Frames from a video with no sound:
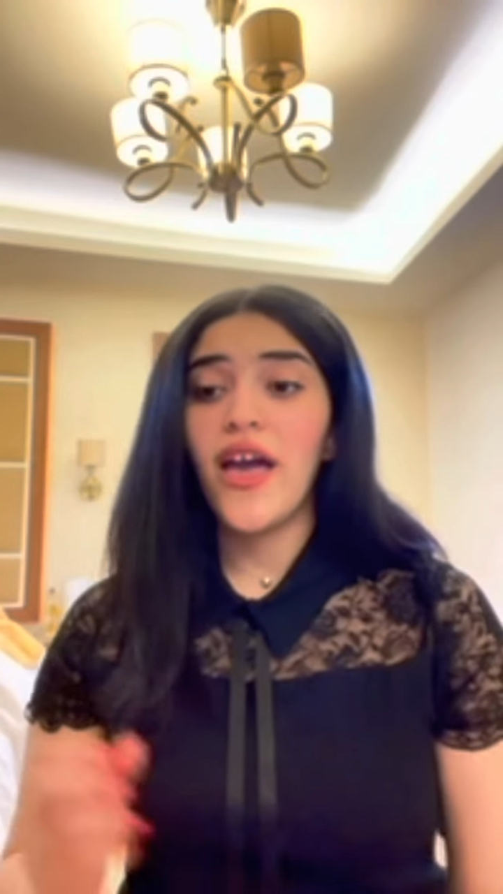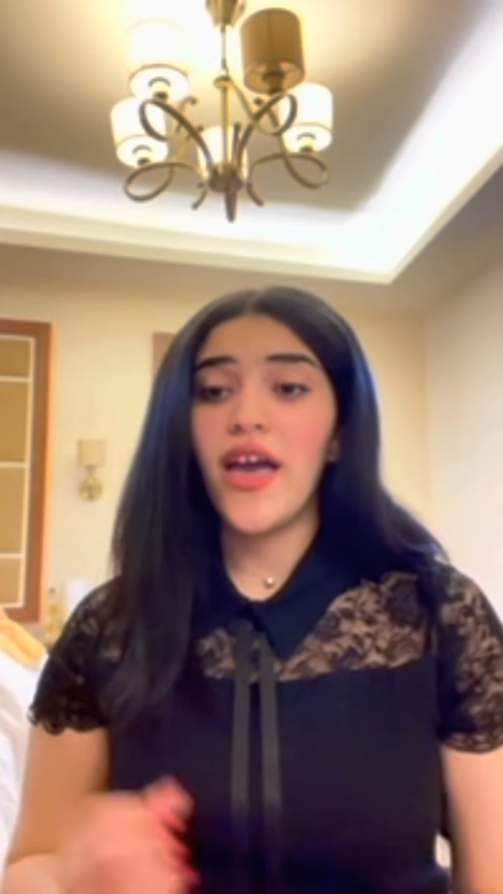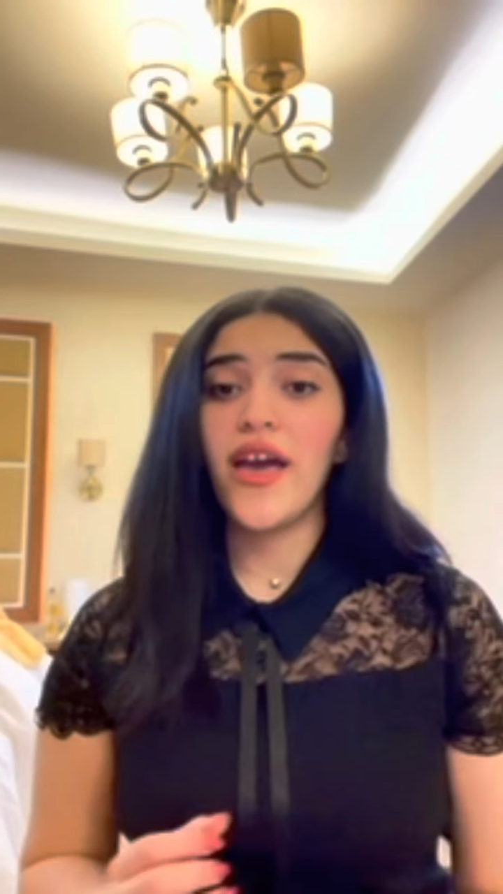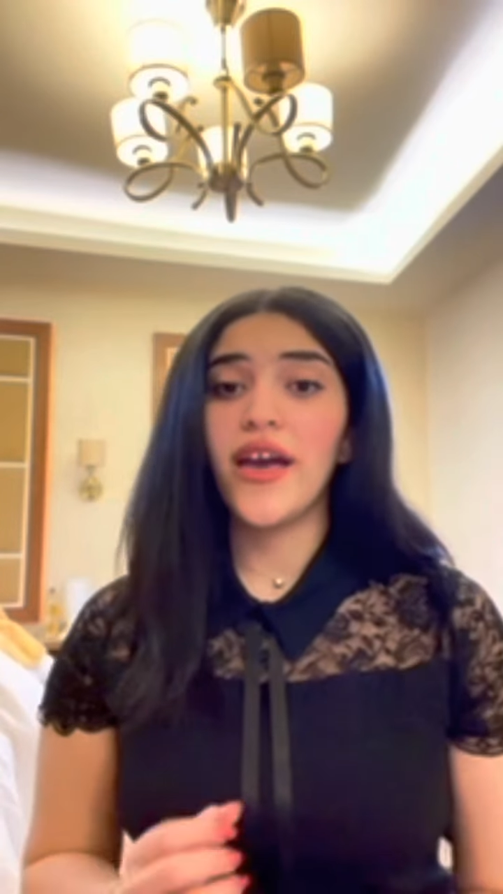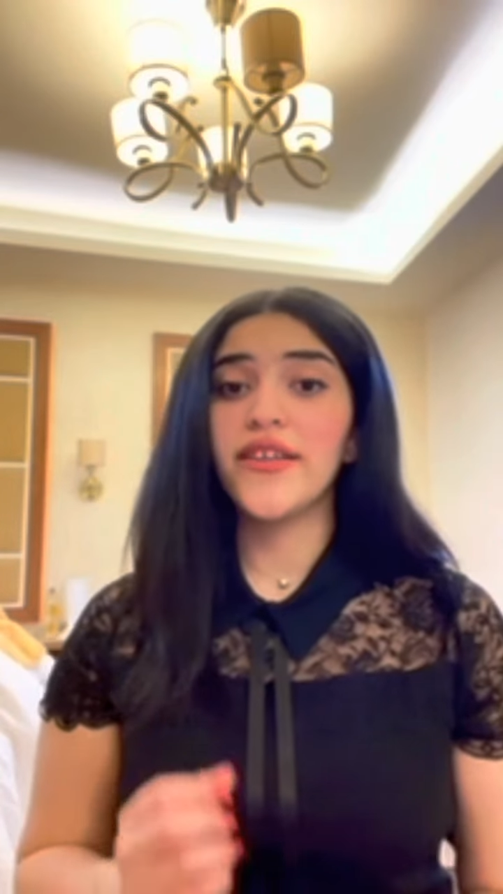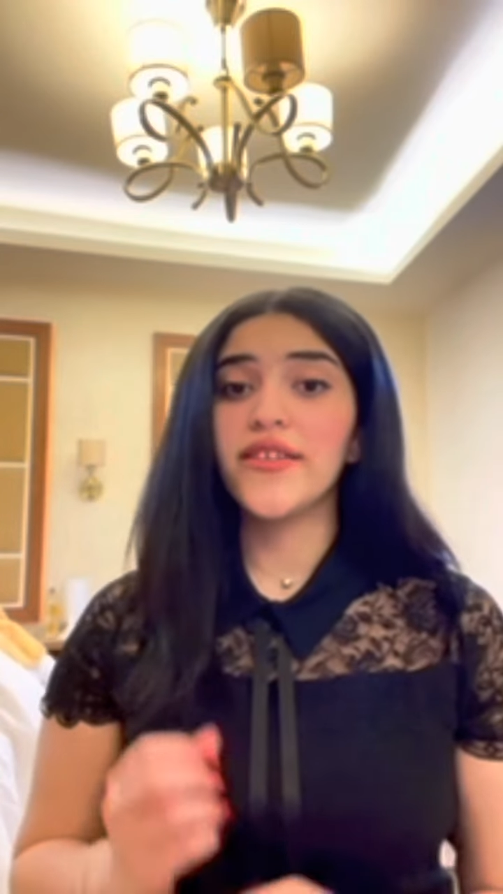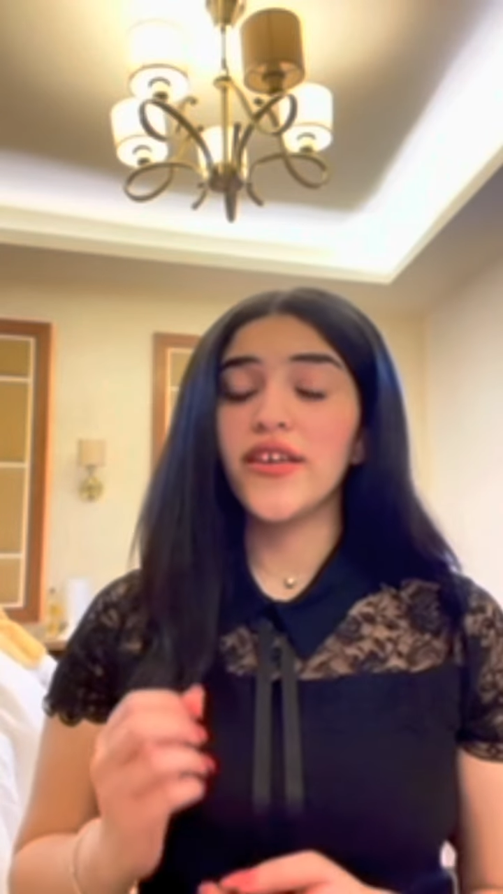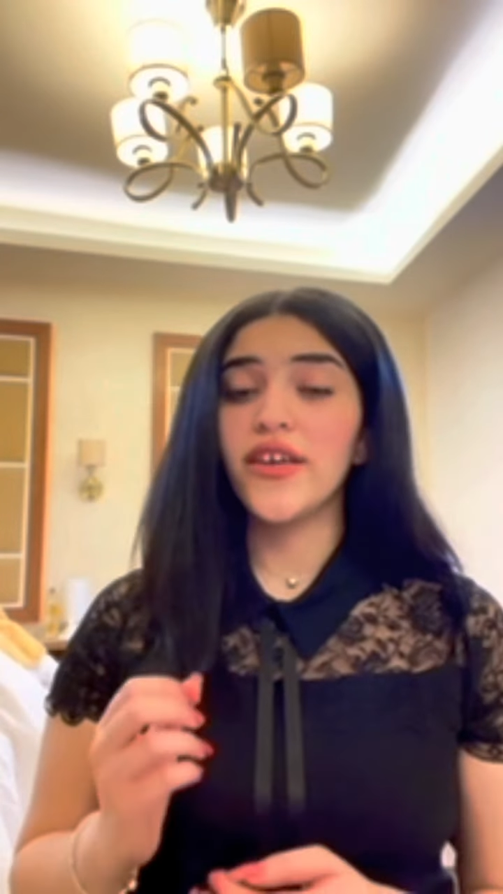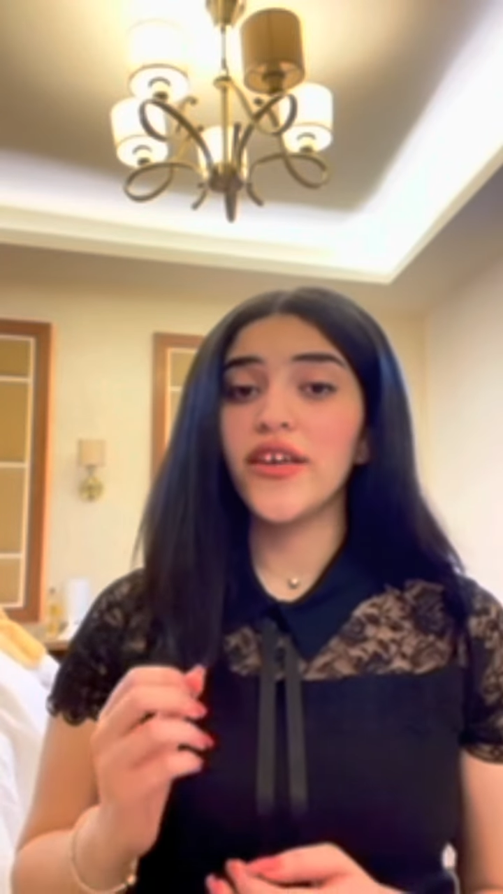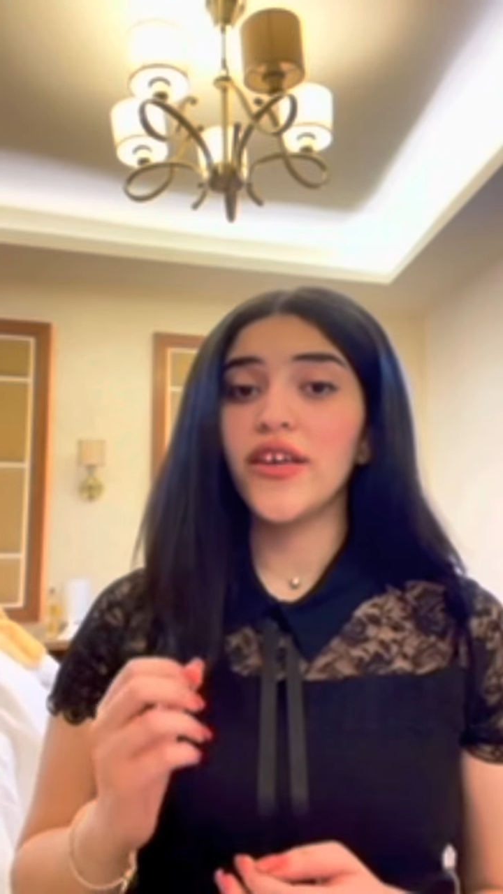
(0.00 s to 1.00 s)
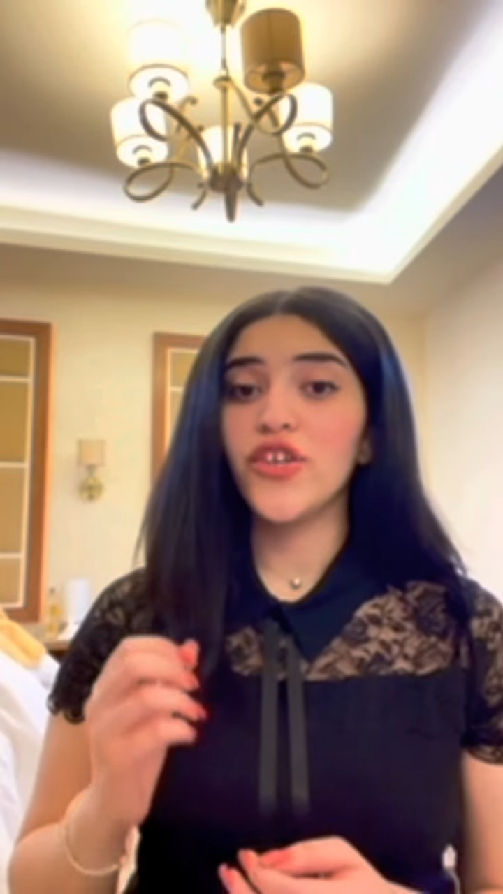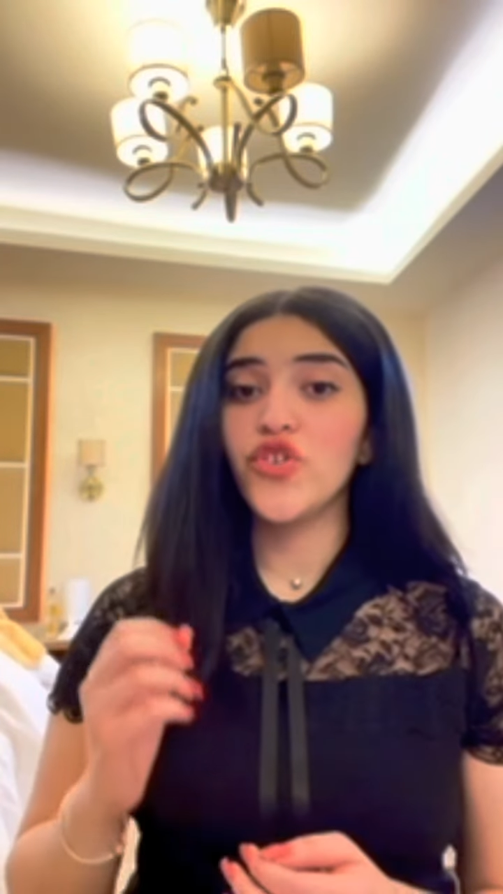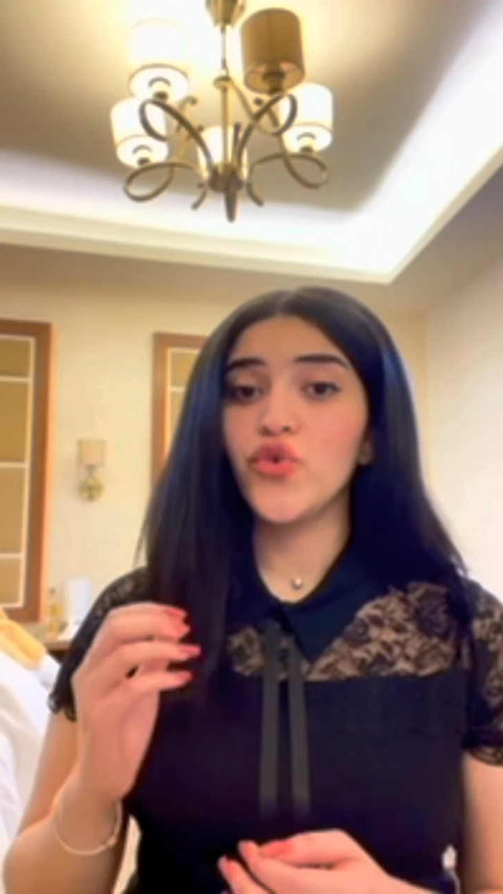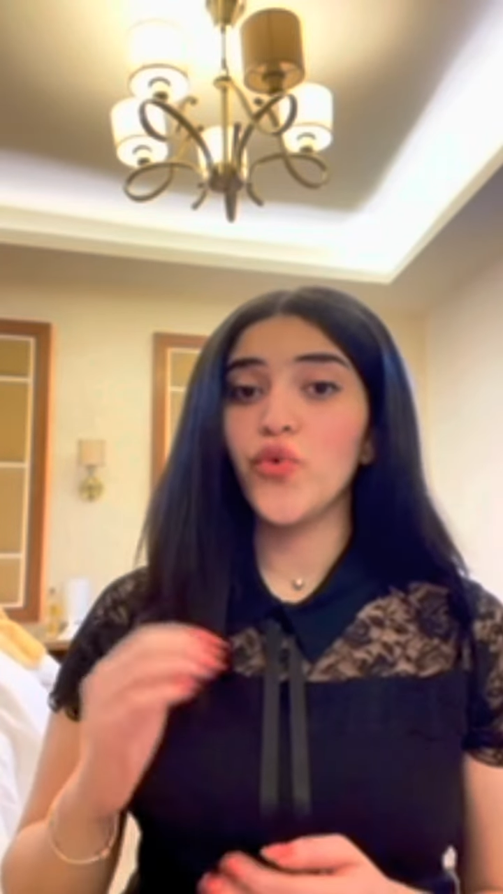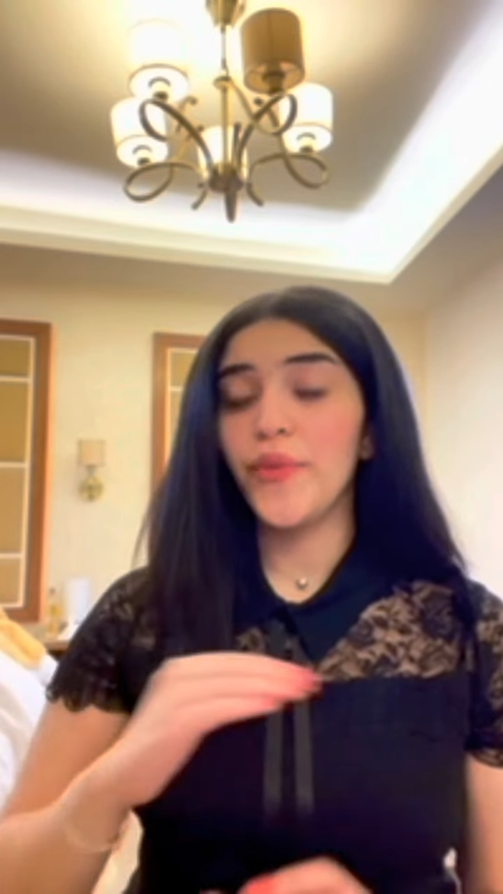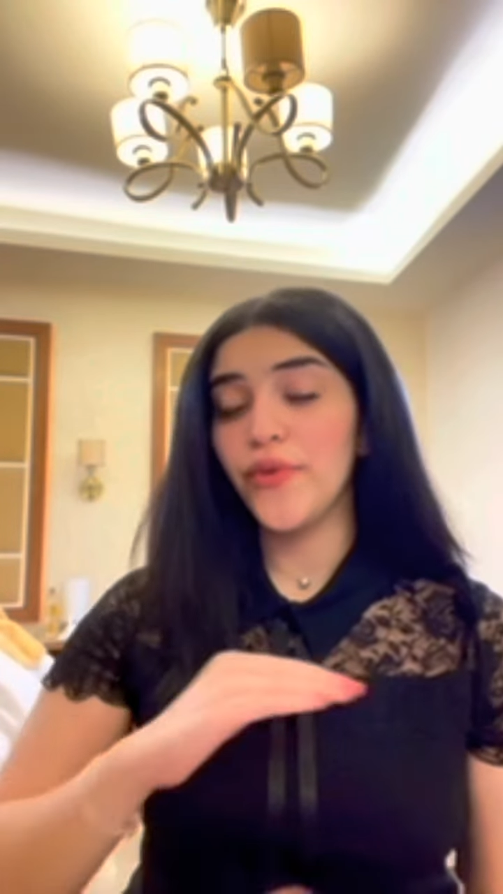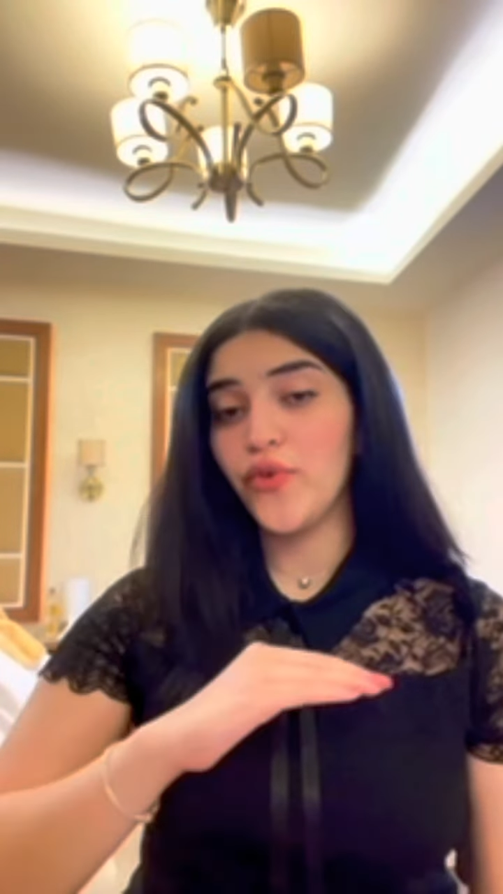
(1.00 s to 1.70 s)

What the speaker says: and to